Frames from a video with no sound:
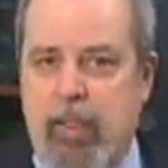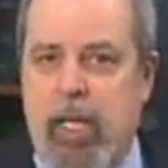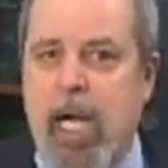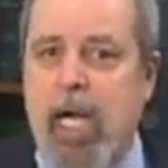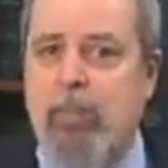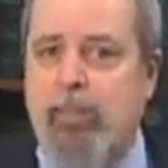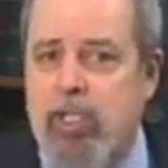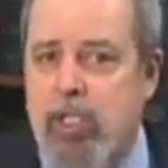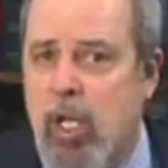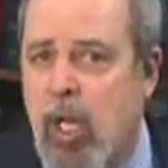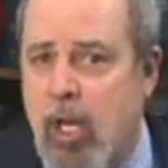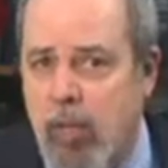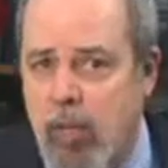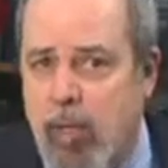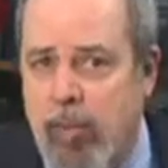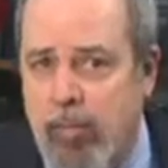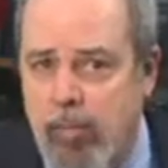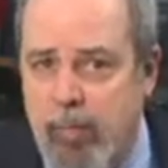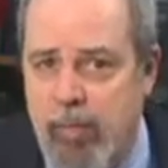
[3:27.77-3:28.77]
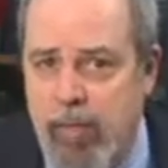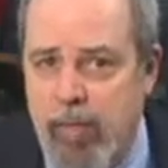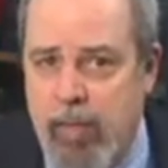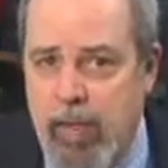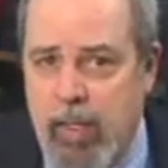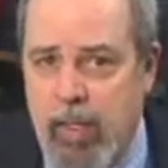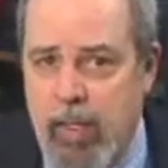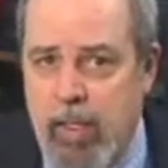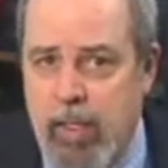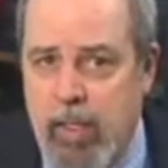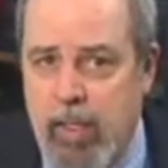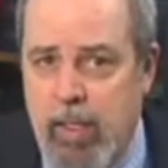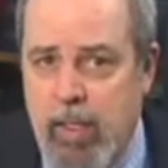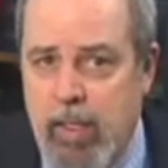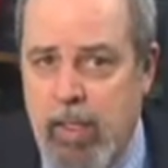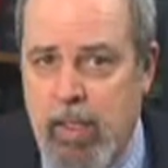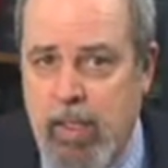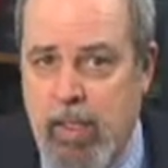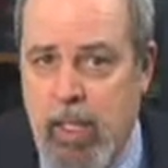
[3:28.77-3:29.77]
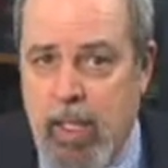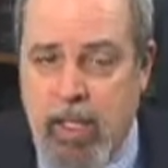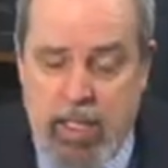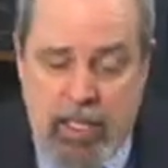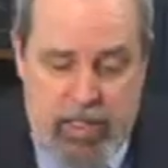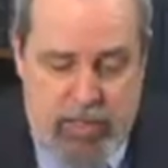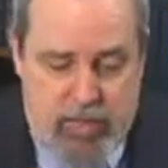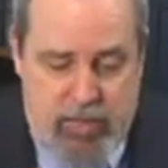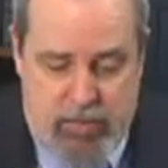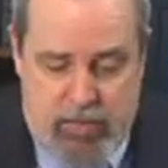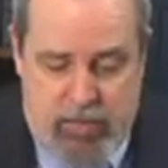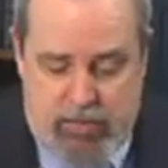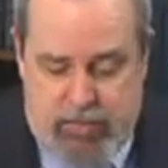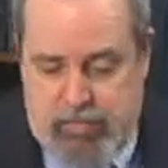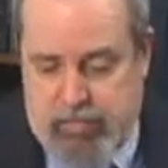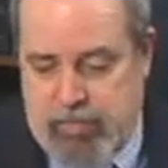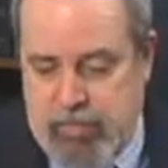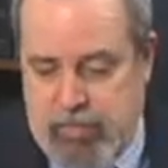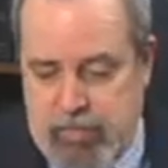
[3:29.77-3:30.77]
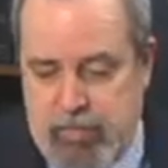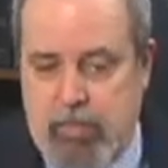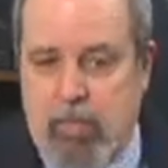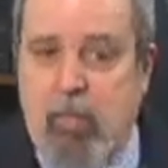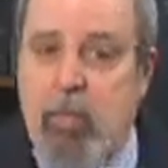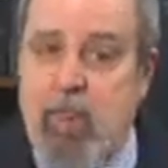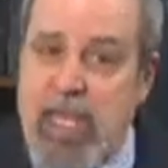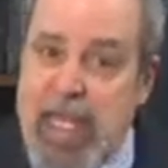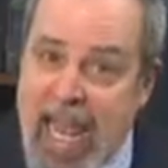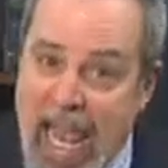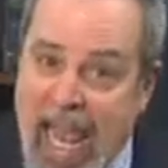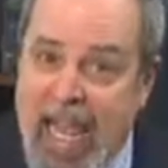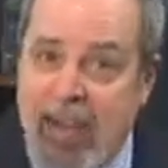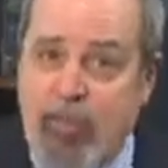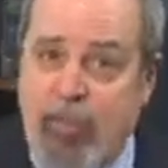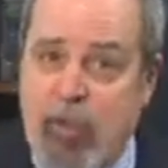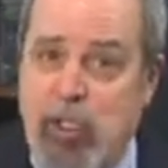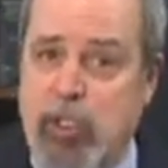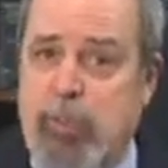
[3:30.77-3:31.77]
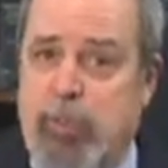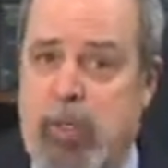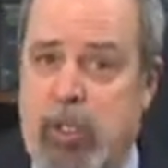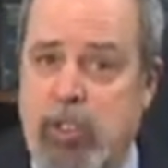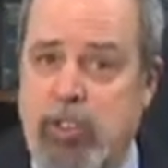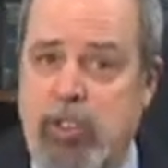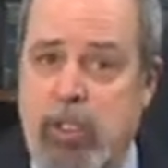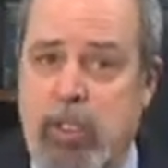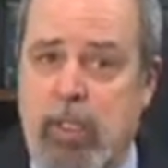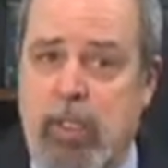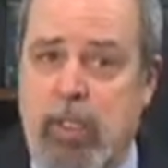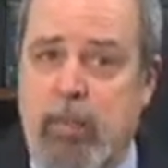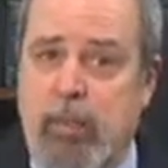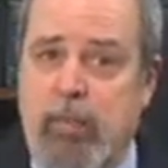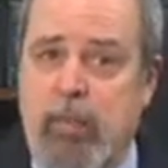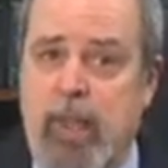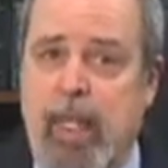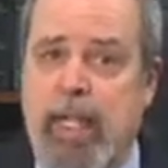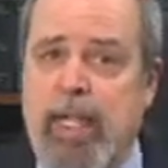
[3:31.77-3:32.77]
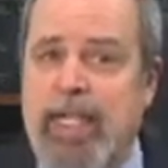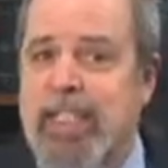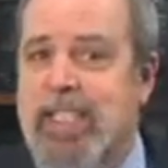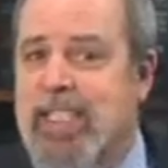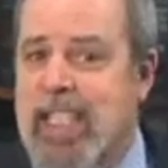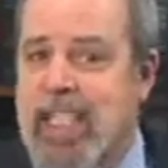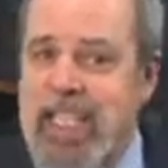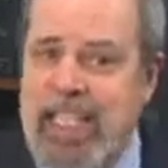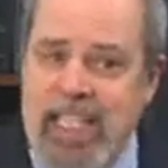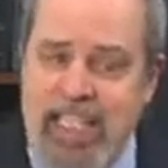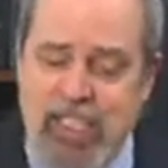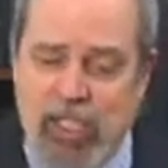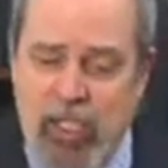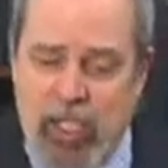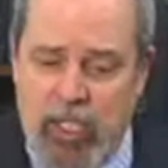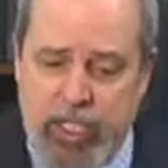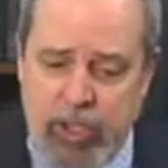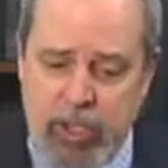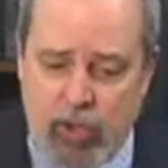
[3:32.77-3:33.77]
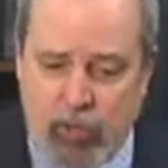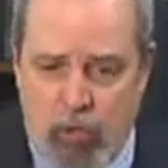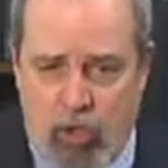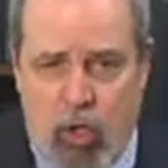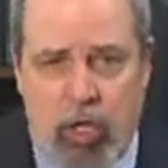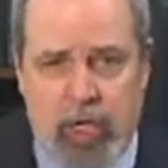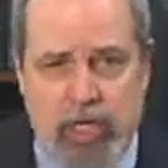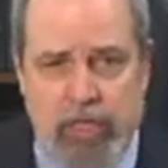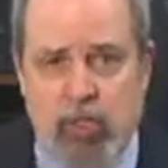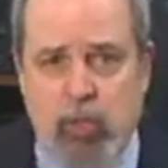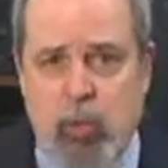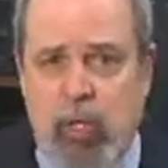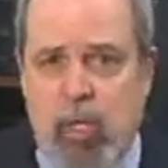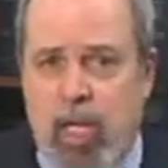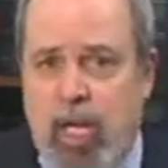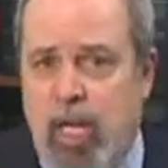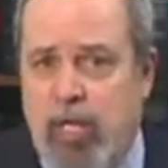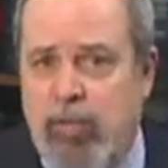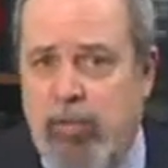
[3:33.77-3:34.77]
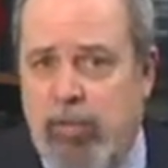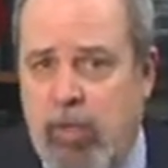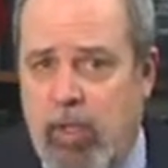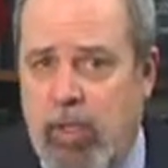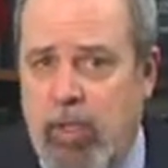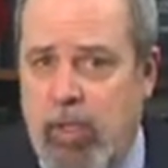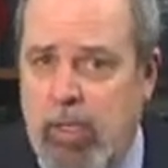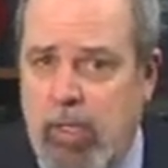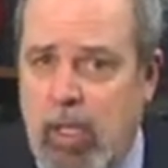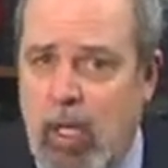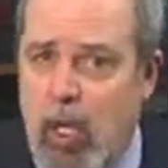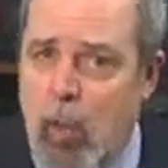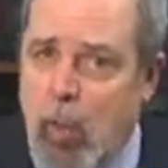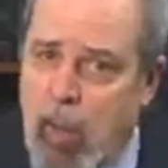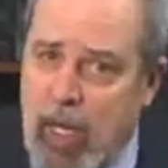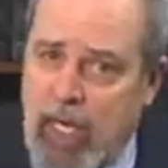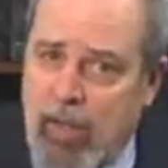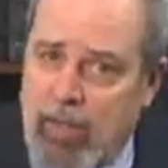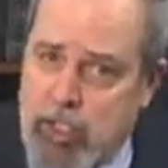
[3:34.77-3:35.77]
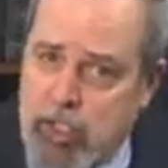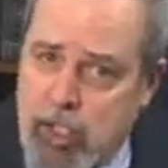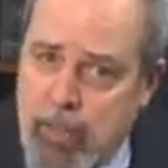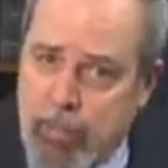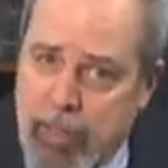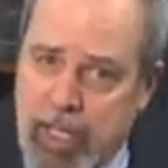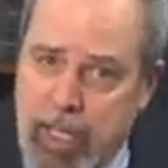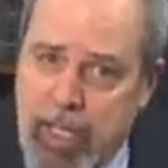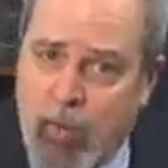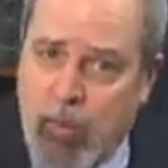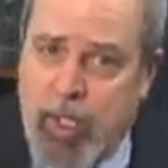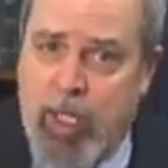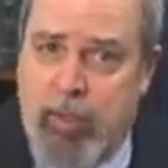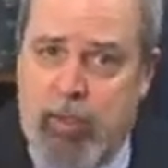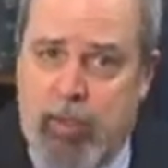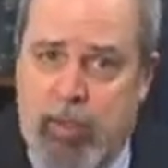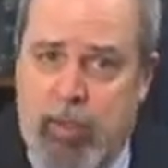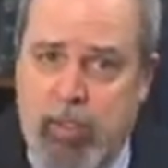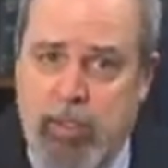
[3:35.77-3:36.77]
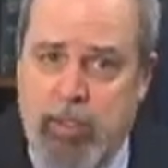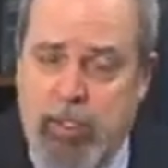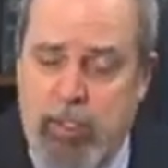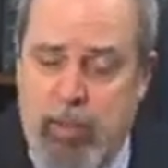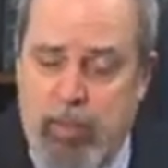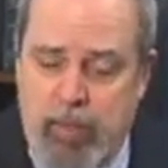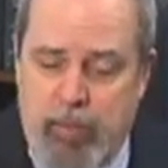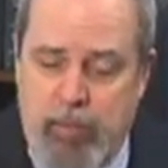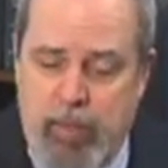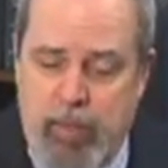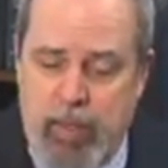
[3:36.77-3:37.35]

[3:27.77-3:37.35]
I'm sorry. Yes, the average person is easily drawn into a conflict, while the superior person